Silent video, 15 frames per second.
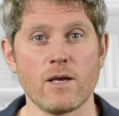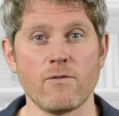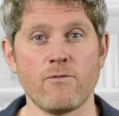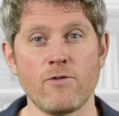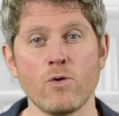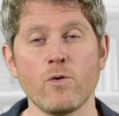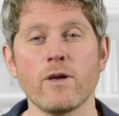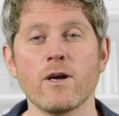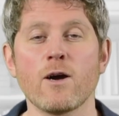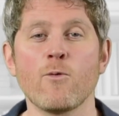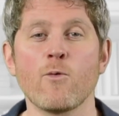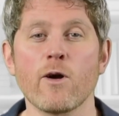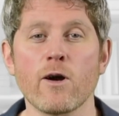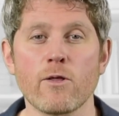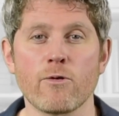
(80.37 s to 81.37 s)
Viewing our
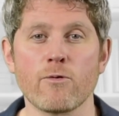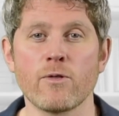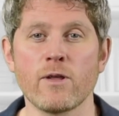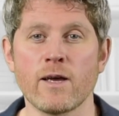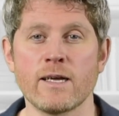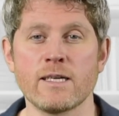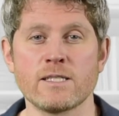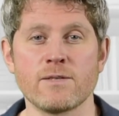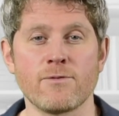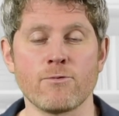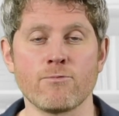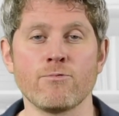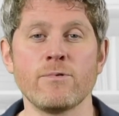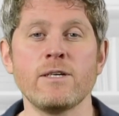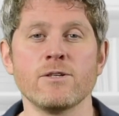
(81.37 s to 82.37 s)
work through the eyes of the
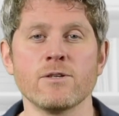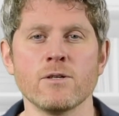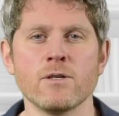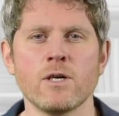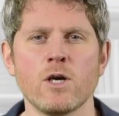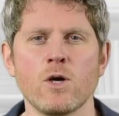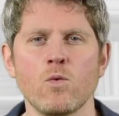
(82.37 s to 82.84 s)
reader